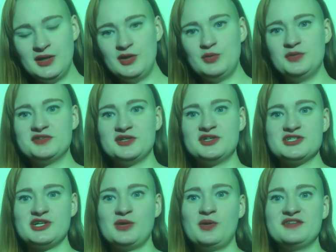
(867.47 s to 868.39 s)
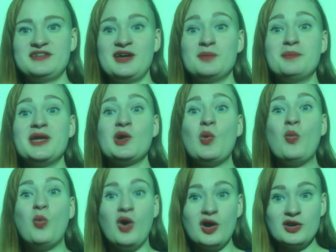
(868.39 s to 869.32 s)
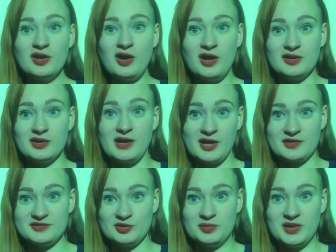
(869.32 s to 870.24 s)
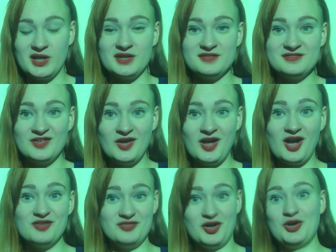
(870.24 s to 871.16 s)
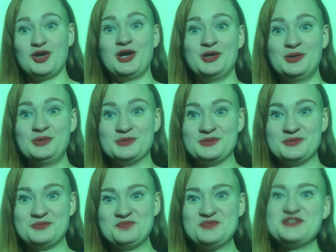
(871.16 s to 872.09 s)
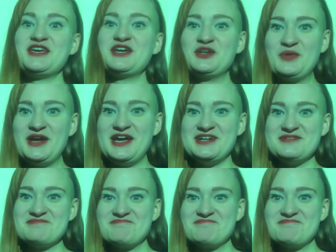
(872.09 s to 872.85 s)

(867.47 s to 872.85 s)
who is going to show us how to make watercolor exoplanets of our own. Take it away.